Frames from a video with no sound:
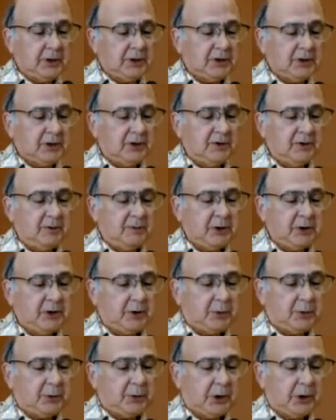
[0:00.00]
Tell them
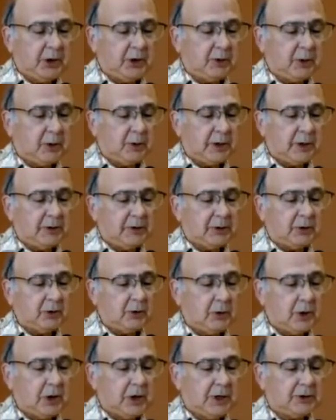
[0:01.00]
that a prayer around the
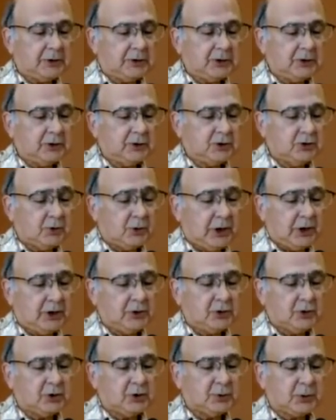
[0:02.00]
cross,
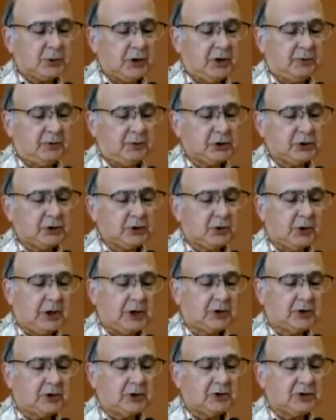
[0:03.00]
strangers pray for
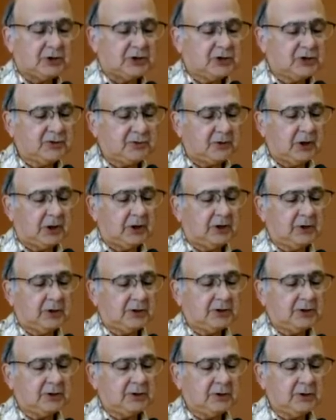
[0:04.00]
strangers as
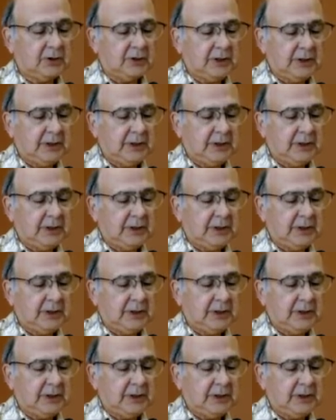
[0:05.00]
friends.